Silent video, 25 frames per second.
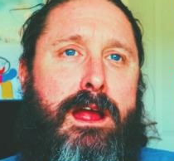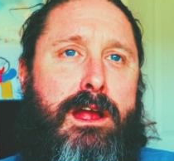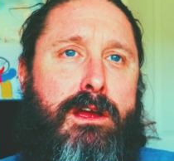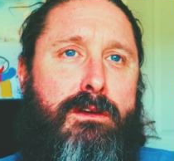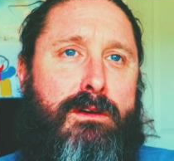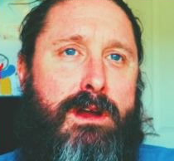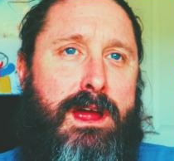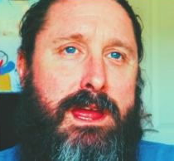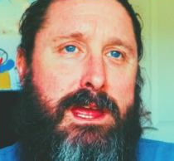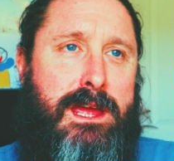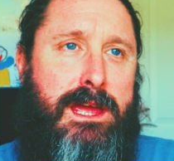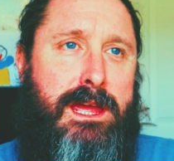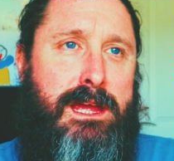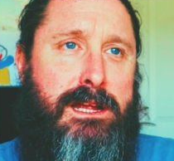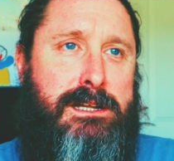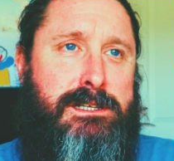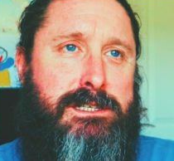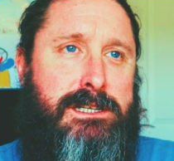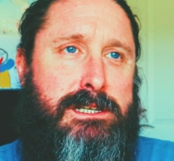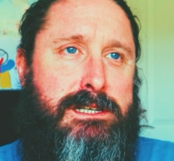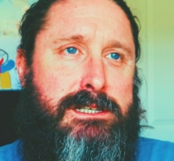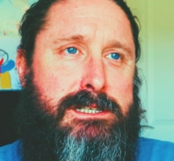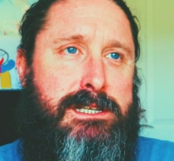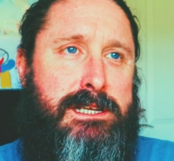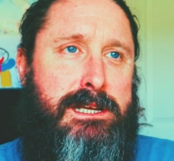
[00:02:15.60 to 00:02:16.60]
Great
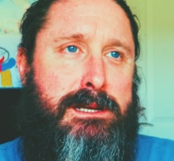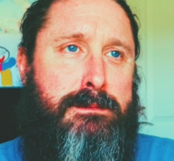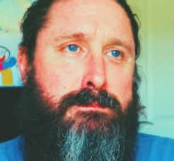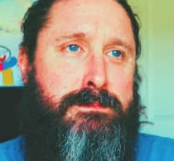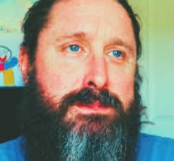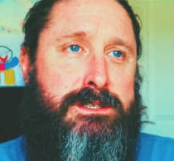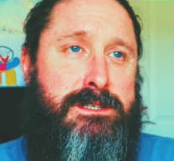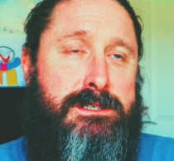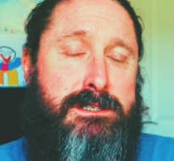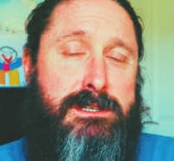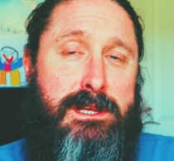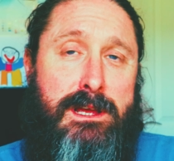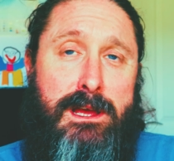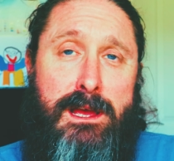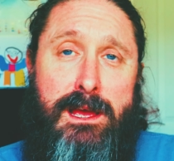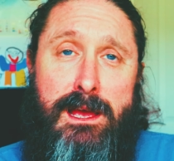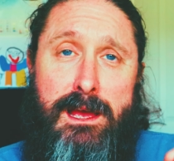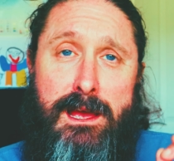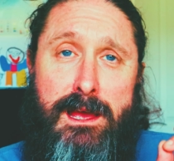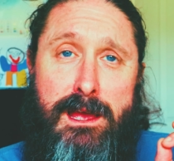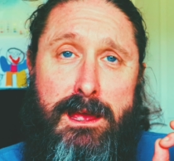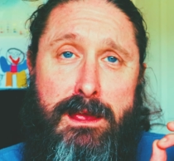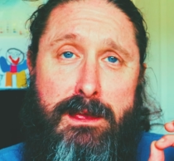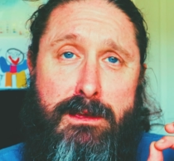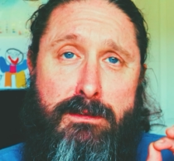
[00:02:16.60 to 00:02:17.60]
kitchen tips,
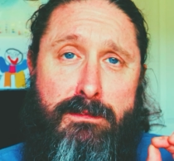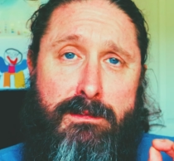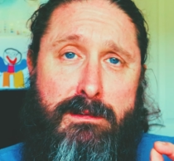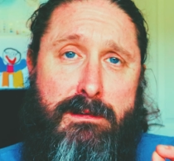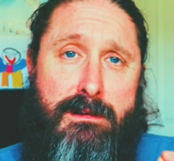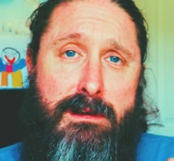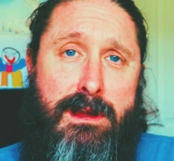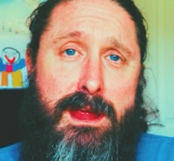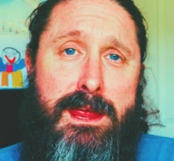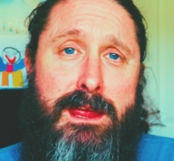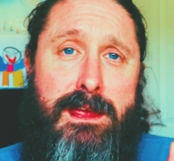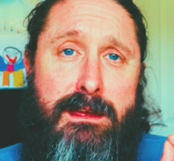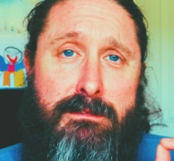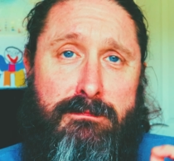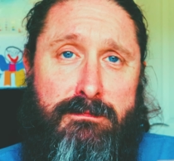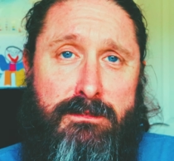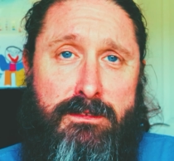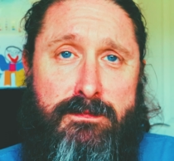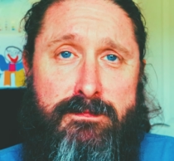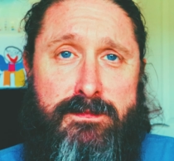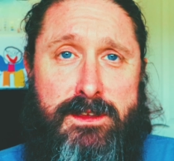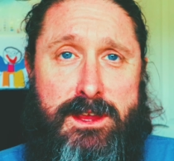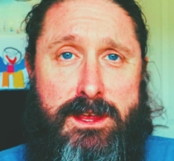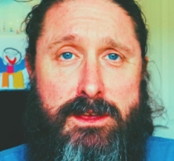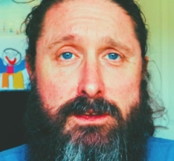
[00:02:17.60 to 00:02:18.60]
great
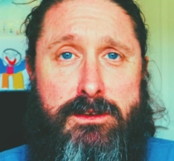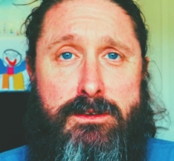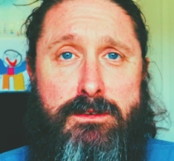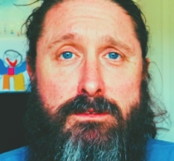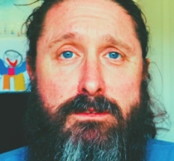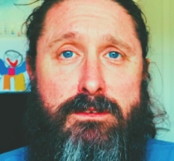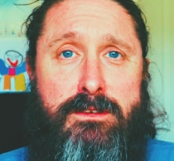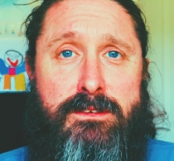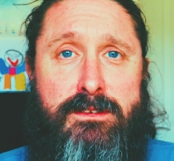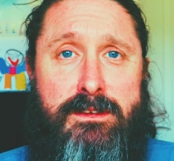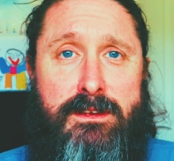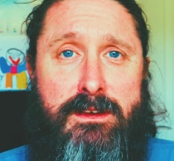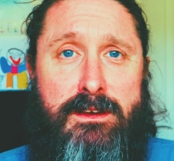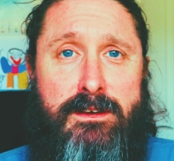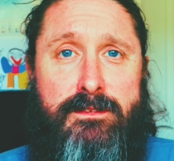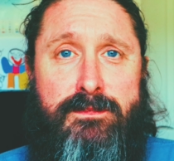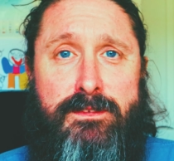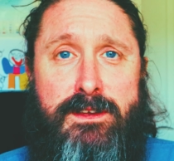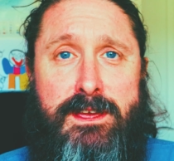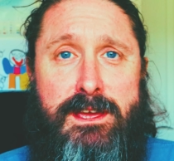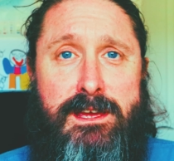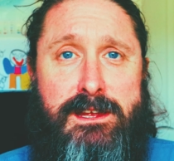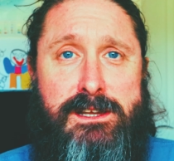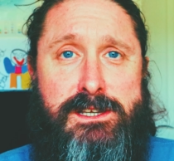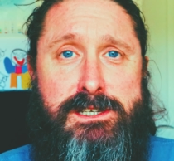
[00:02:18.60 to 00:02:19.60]
reviews
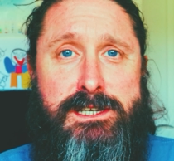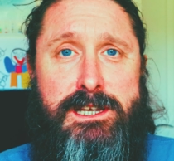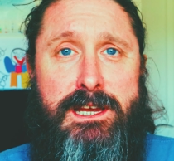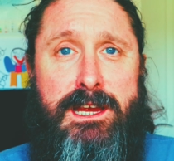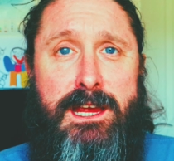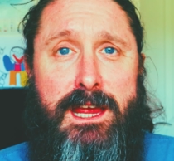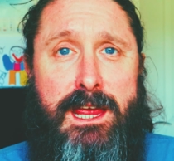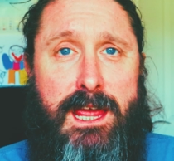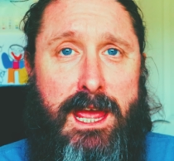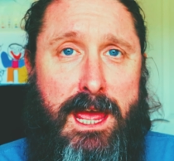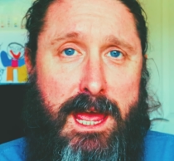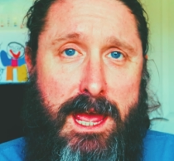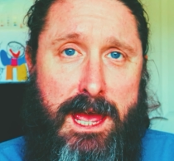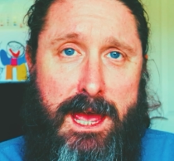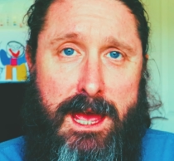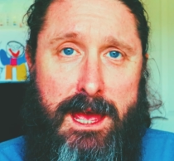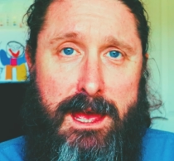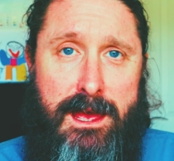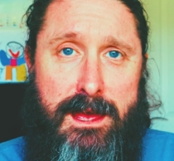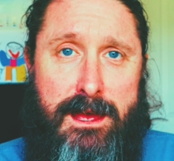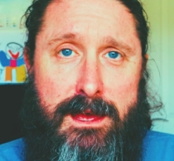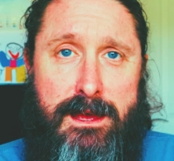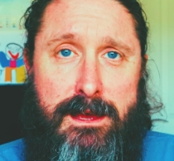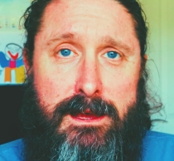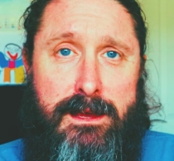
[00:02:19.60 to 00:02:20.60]
of kitchen kit
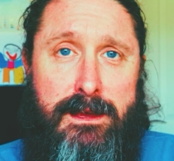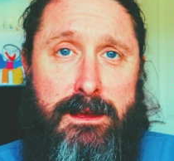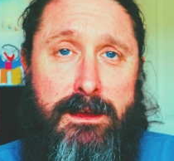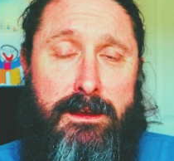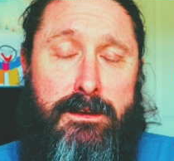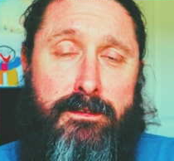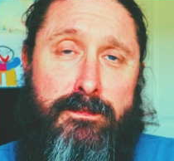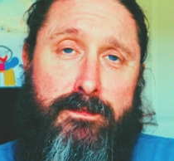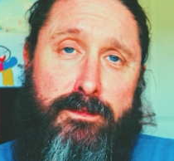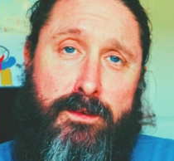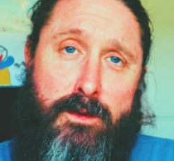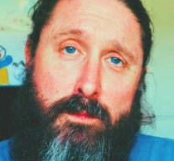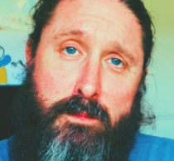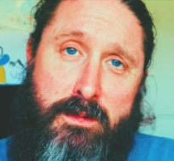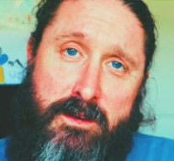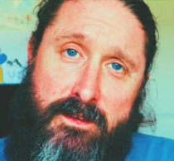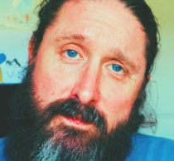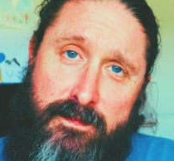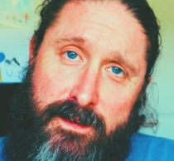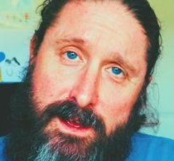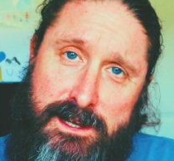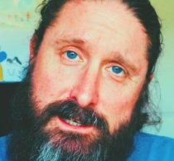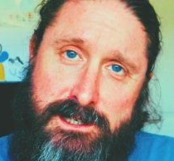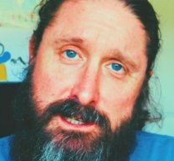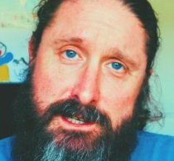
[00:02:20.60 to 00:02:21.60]
for
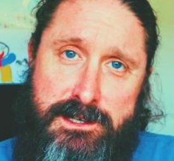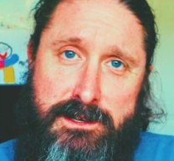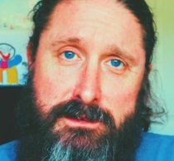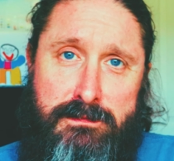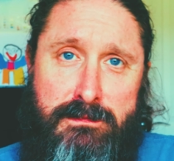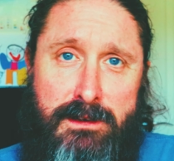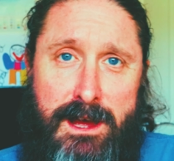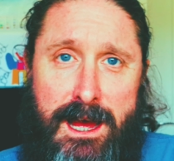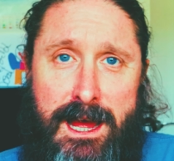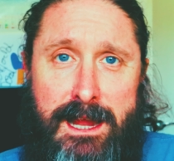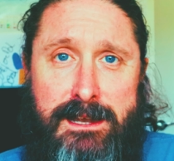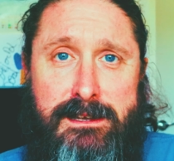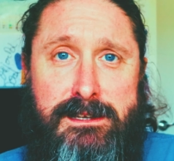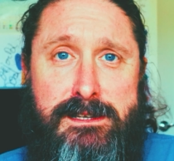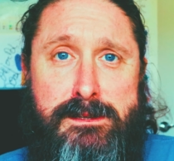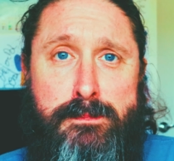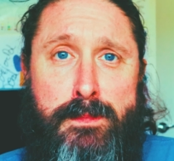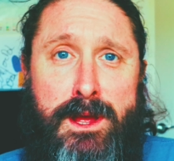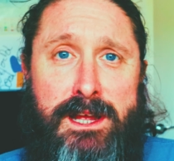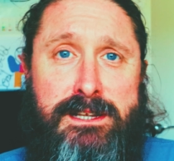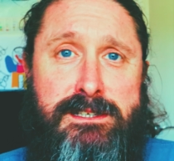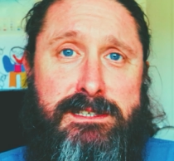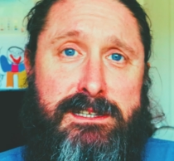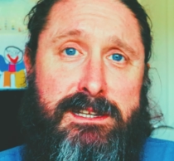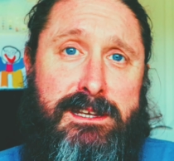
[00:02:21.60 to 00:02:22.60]
professional and
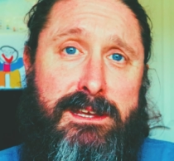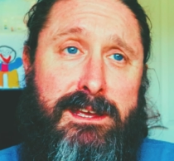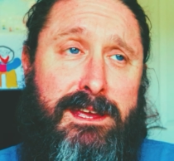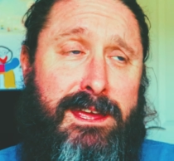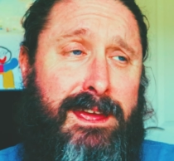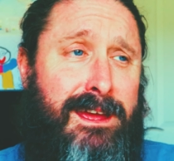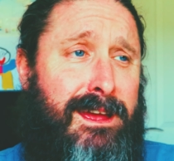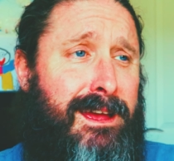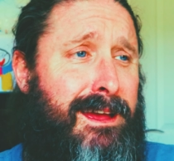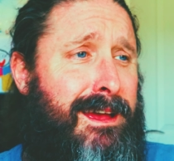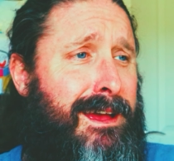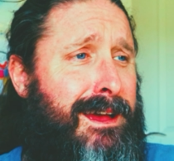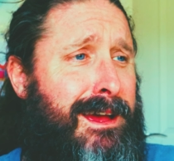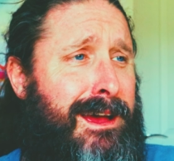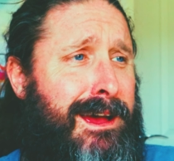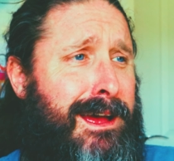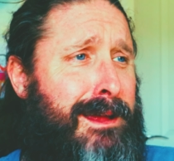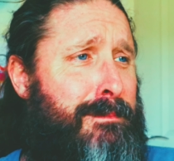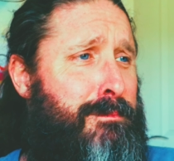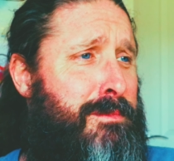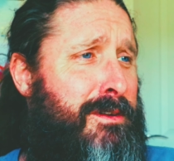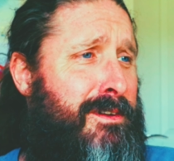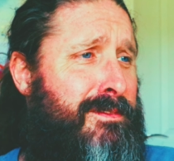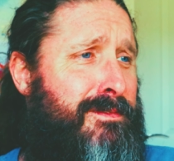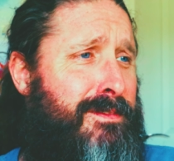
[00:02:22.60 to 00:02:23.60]
domestic,
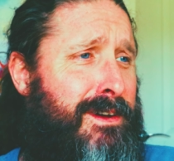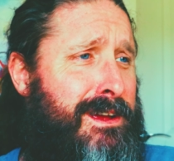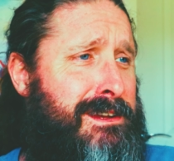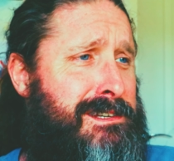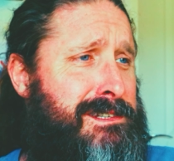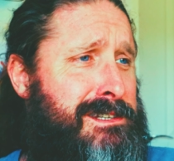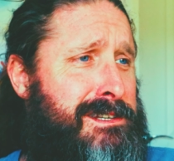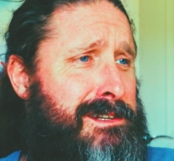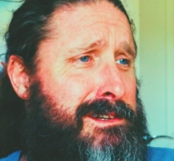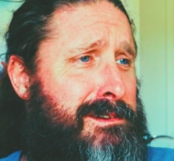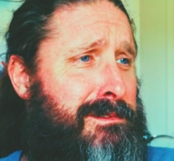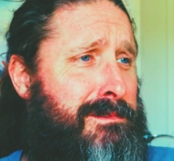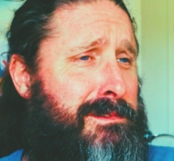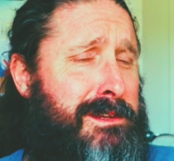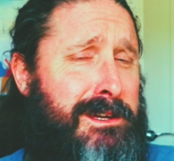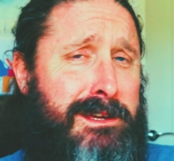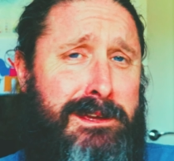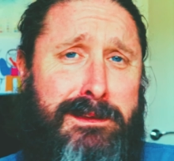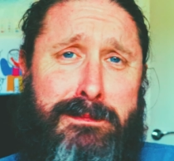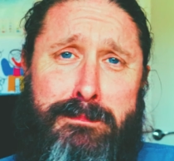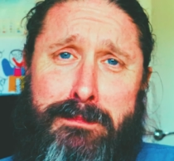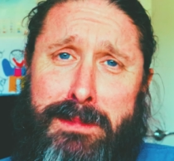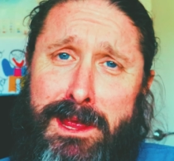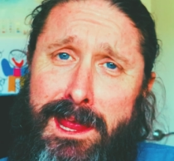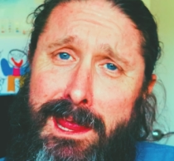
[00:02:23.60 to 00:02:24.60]
and professional that
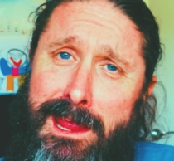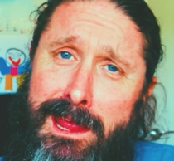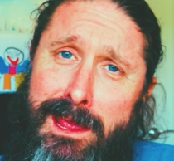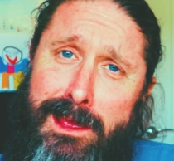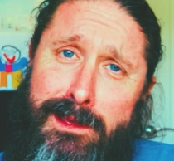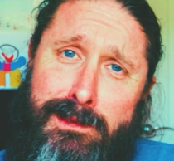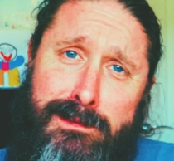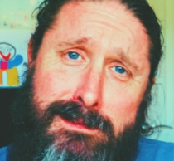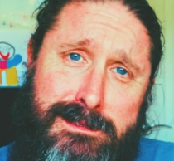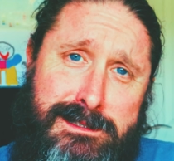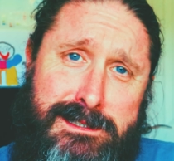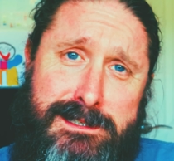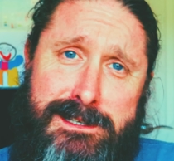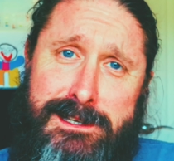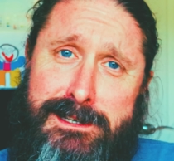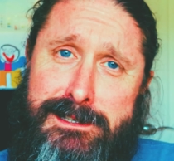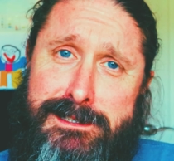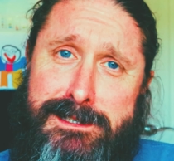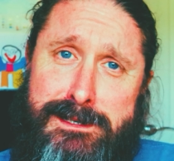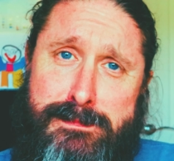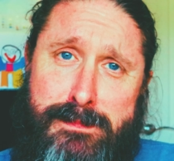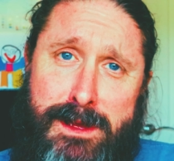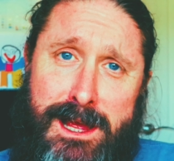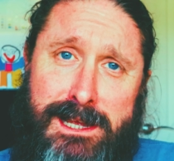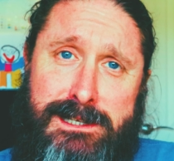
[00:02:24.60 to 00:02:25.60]
can be used in
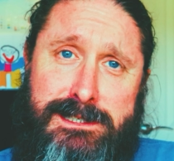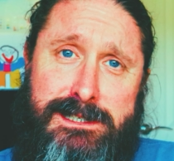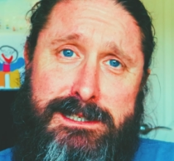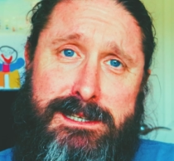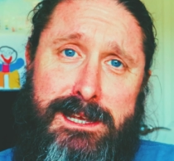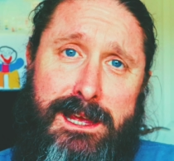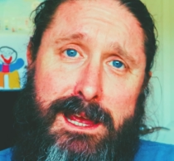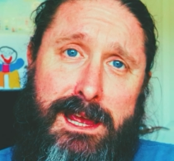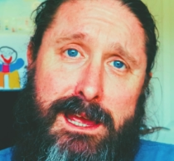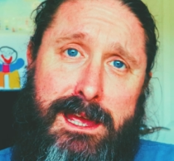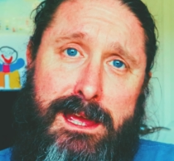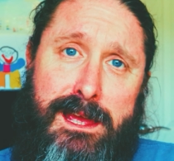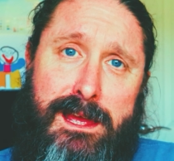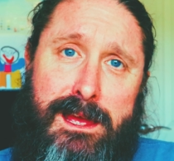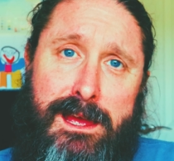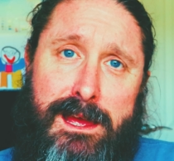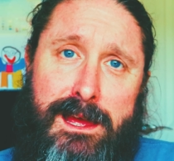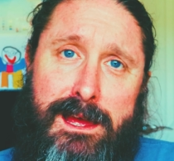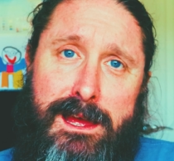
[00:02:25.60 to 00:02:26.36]
domestic.